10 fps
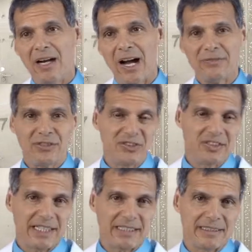often
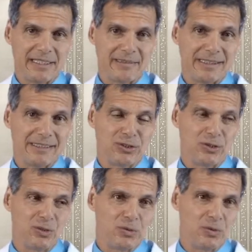secondary
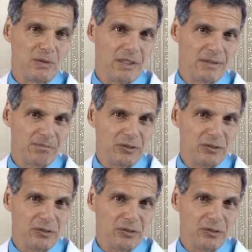to uh,